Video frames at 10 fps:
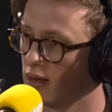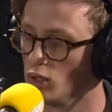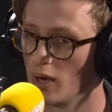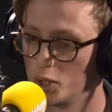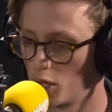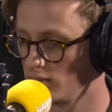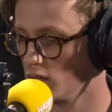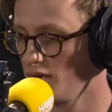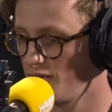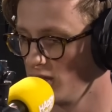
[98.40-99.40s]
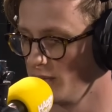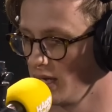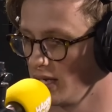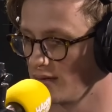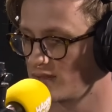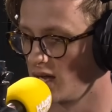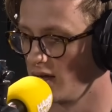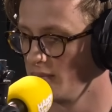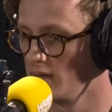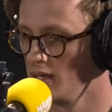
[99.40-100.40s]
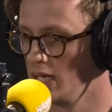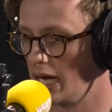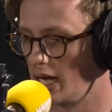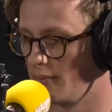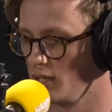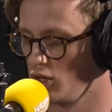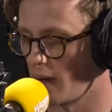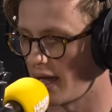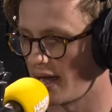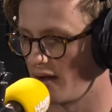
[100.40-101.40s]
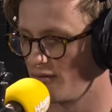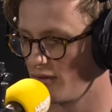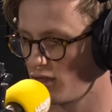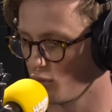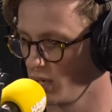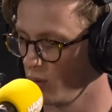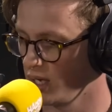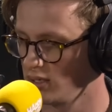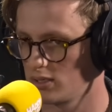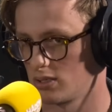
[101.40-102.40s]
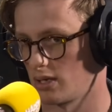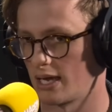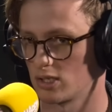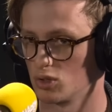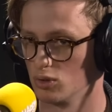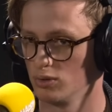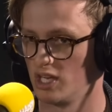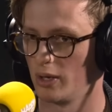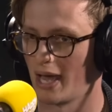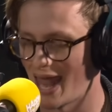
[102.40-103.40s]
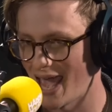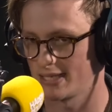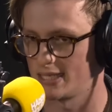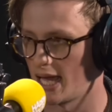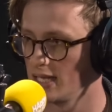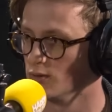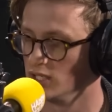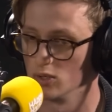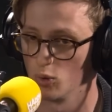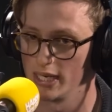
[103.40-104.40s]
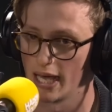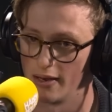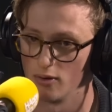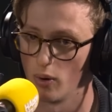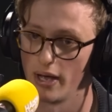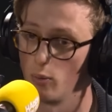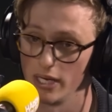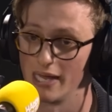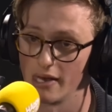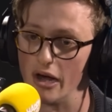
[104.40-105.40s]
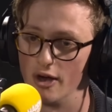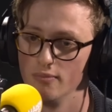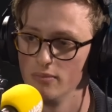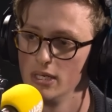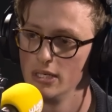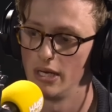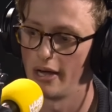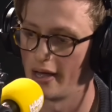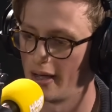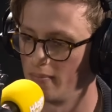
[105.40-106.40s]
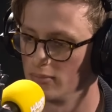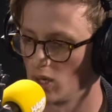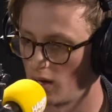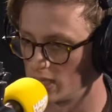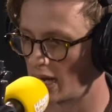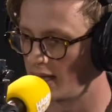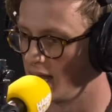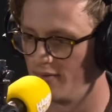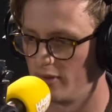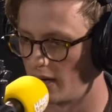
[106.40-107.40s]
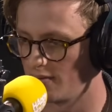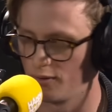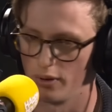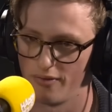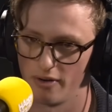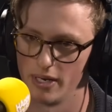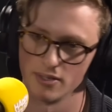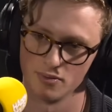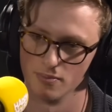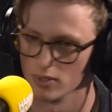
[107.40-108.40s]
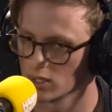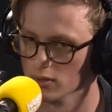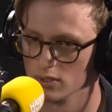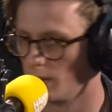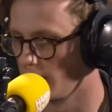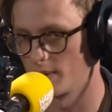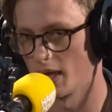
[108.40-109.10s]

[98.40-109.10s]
you get dropped off at the beginning of term, and you have 3 weeks at school. Then you get an exeat, which is a weekend at home. So I was lucky. I lived about 45 minutes from the school, so my mum